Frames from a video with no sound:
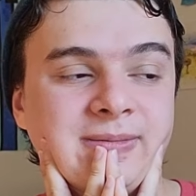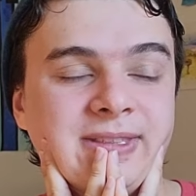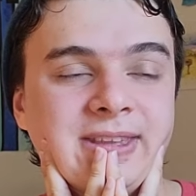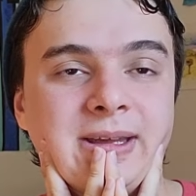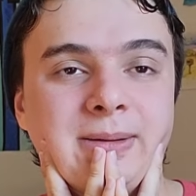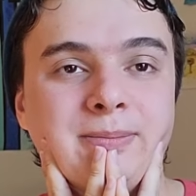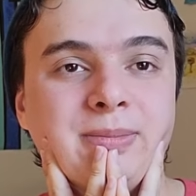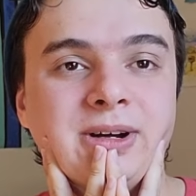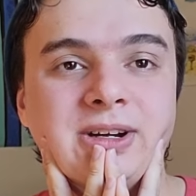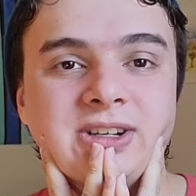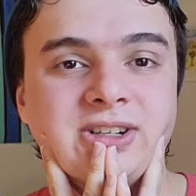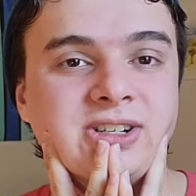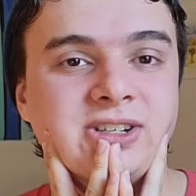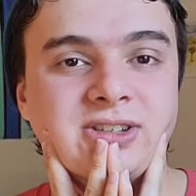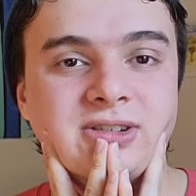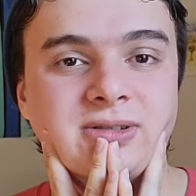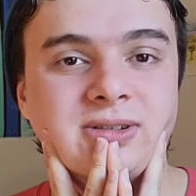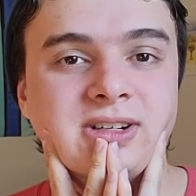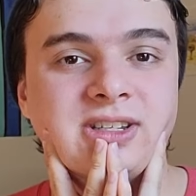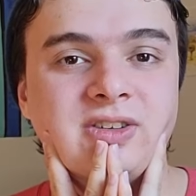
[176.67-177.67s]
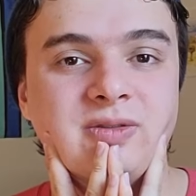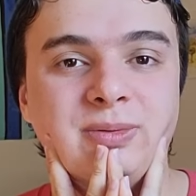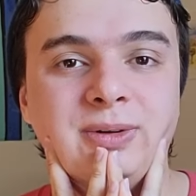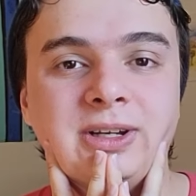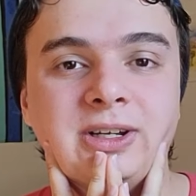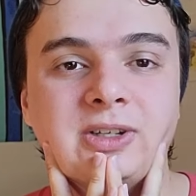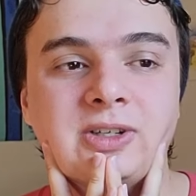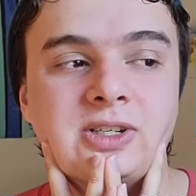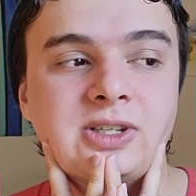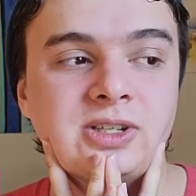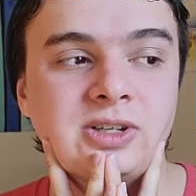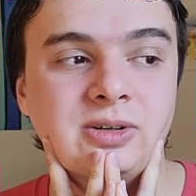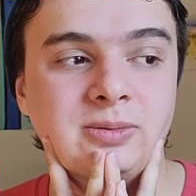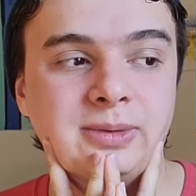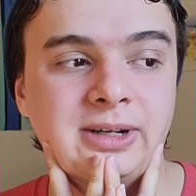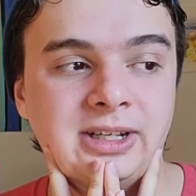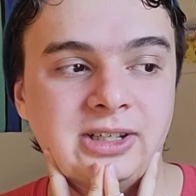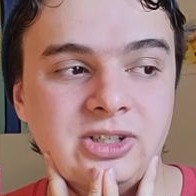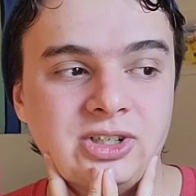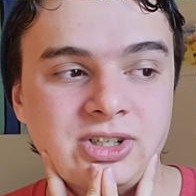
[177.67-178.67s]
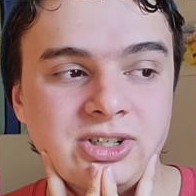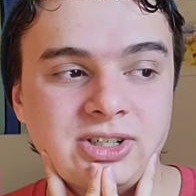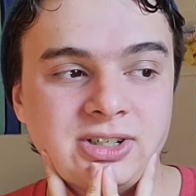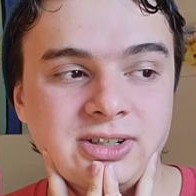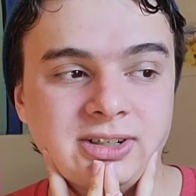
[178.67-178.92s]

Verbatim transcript: and punishes aggressive players so much.